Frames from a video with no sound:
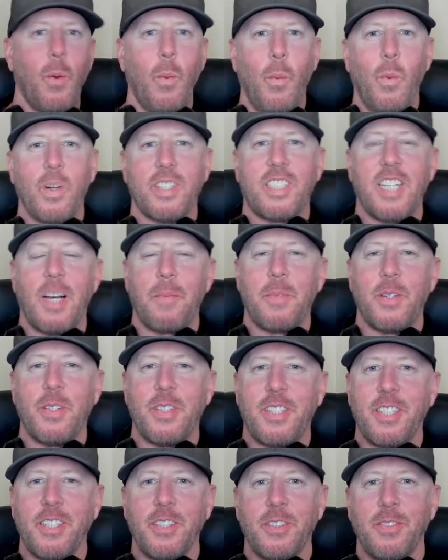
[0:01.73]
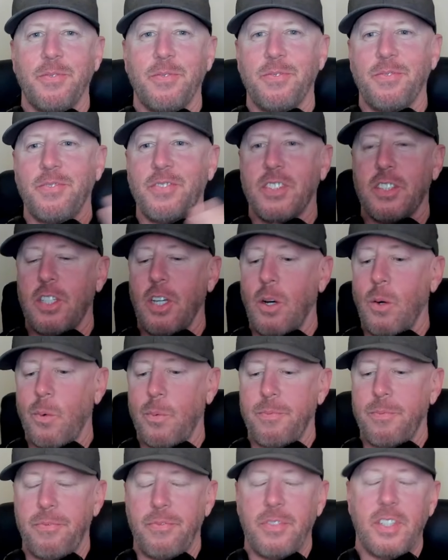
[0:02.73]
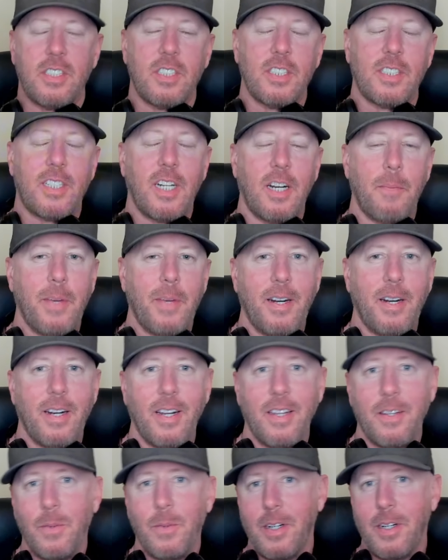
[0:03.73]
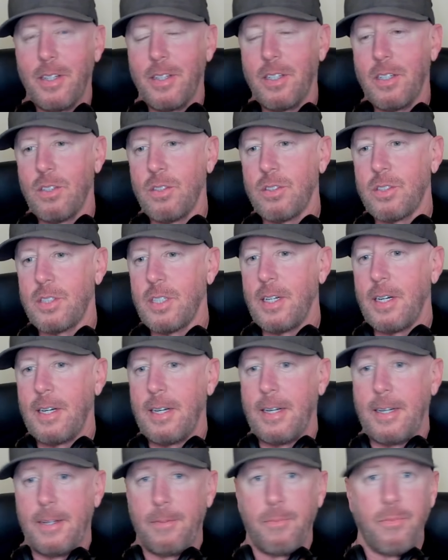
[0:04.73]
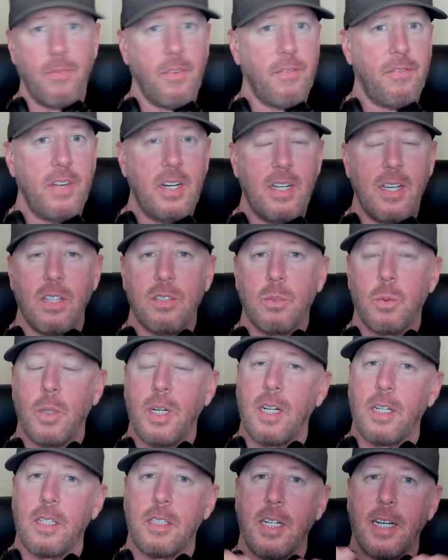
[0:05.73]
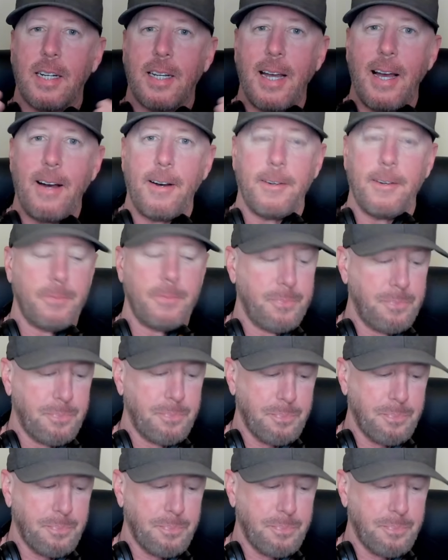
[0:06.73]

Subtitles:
What's up, YouTube? So this is going to be another one of those videos. We're going to check out